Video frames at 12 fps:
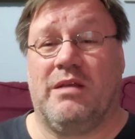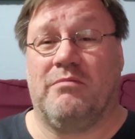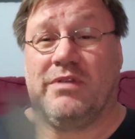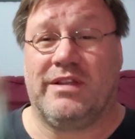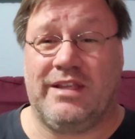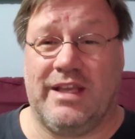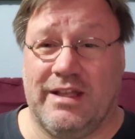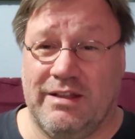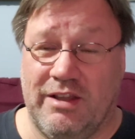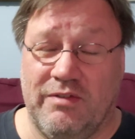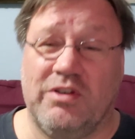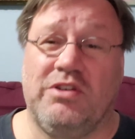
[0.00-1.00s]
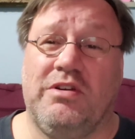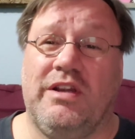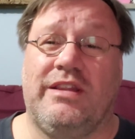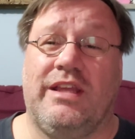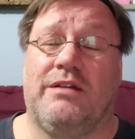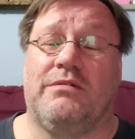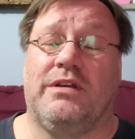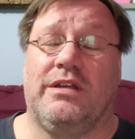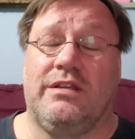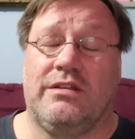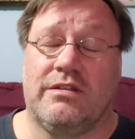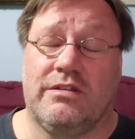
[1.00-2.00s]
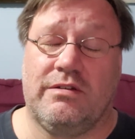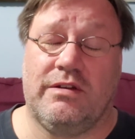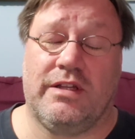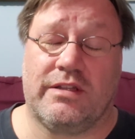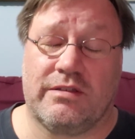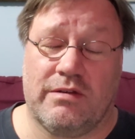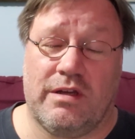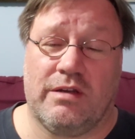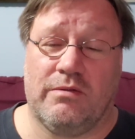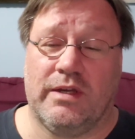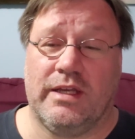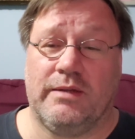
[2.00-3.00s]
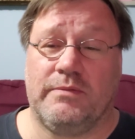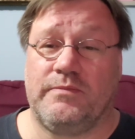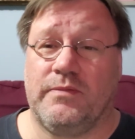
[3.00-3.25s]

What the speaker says: But yeah, if you're doing it that way, you're doing it the wrong way.